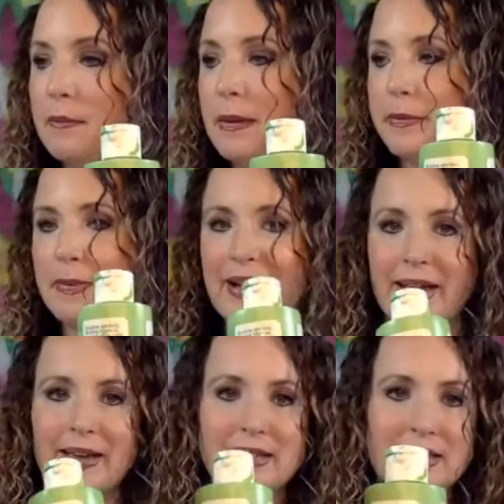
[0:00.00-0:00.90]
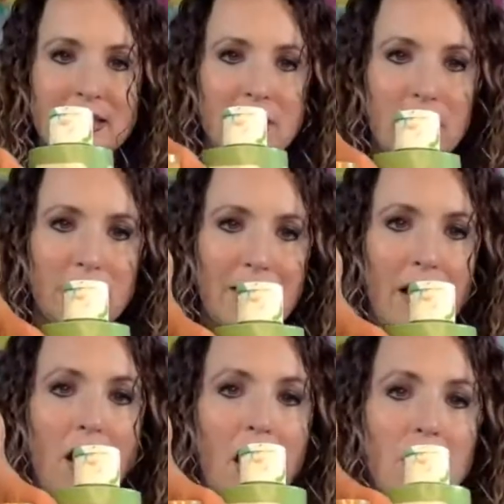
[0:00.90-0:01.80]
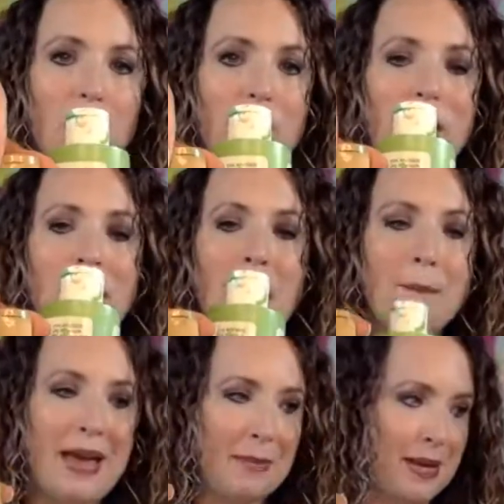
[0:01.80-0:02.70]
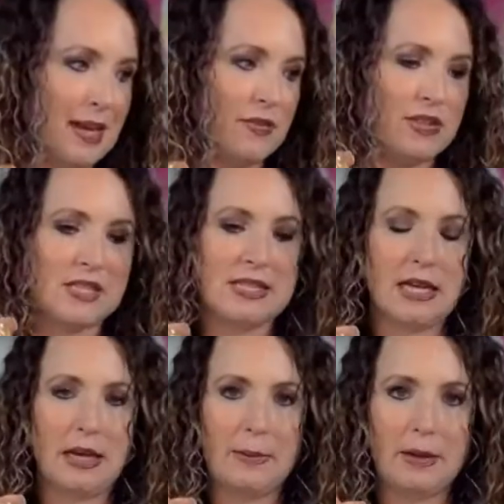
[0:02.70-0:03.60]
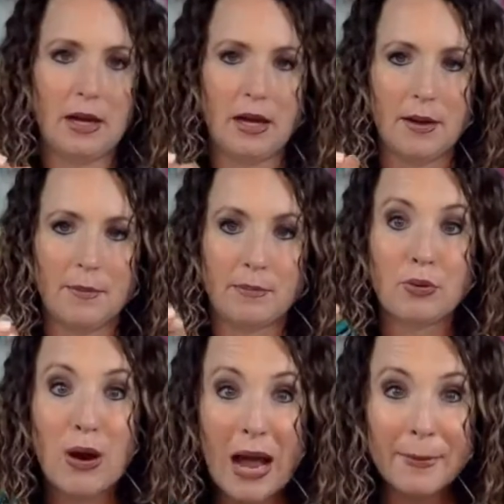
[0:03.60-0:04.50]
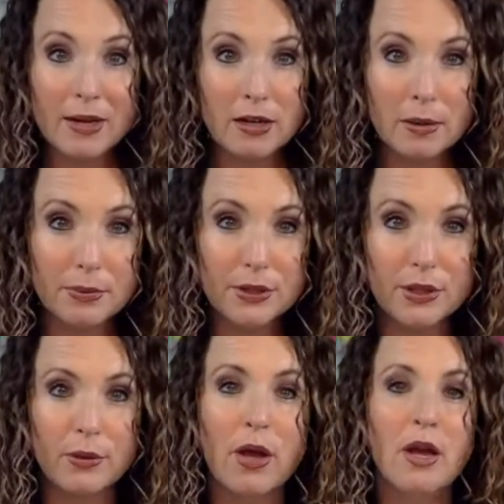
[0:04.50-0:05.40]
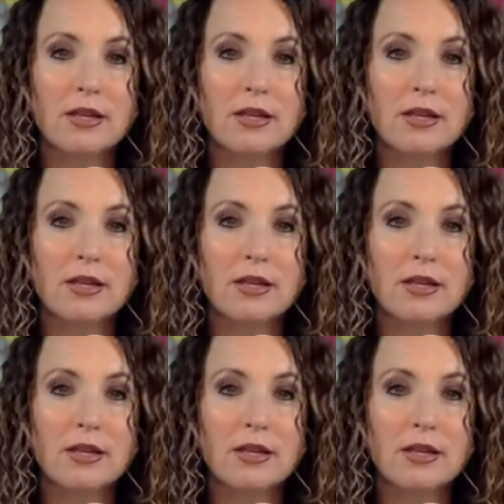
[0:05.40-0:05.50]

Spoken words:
maybe my aqua, maybe even some primary blue.